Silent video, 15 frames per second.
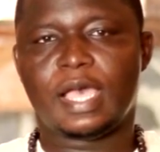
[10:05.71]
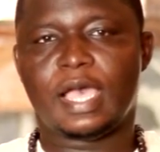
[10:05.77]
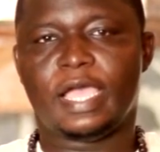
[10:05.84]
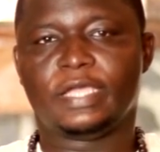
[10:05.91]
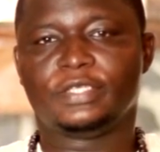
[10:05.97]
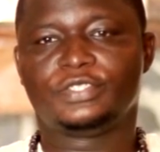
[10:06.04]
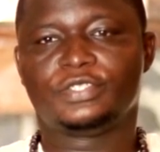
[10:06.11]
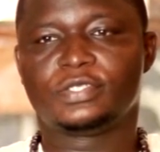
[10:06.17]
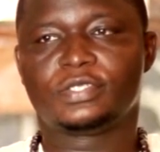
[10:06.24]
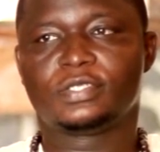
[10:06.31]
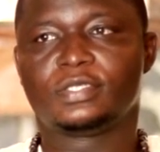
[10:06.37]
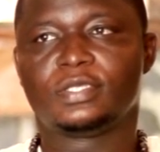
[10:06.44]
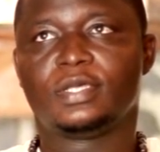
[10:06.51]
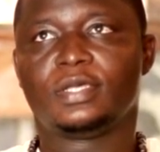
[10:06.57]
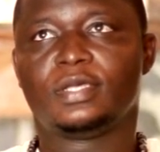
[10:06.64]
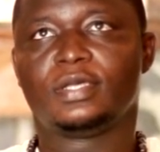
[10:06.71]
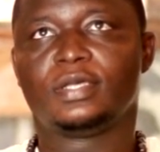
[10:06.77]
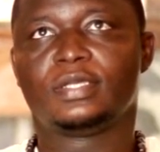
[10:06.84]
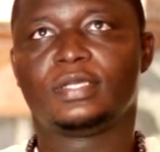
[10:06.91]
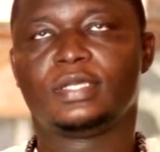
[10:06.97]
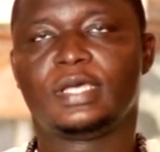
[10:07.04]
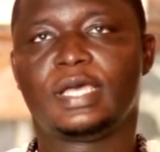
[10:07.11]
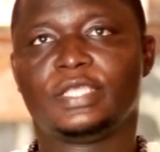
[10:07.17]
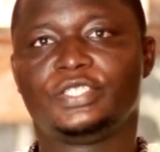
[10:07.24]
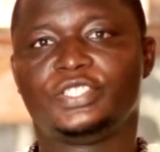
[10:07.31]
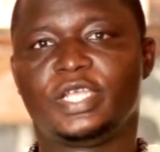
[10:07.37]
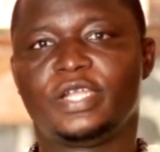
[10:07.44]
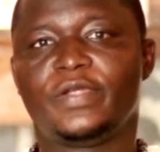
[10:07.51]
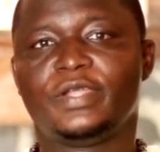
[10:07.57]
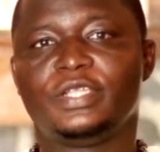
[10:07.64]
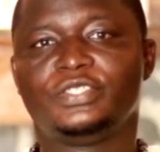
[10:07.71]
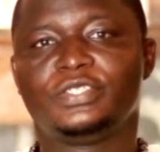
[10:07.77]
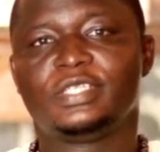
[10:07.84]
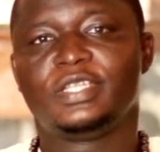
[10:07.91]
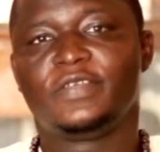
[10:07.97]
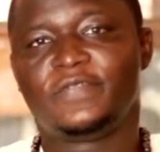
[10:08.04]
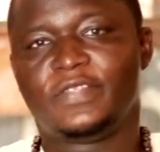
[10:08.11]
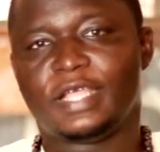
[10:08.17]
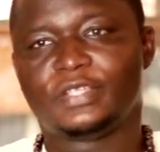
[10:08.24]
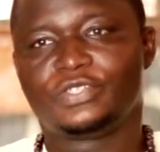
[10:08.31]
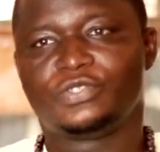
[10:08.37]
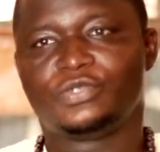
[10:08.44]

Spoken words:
I generally just leave that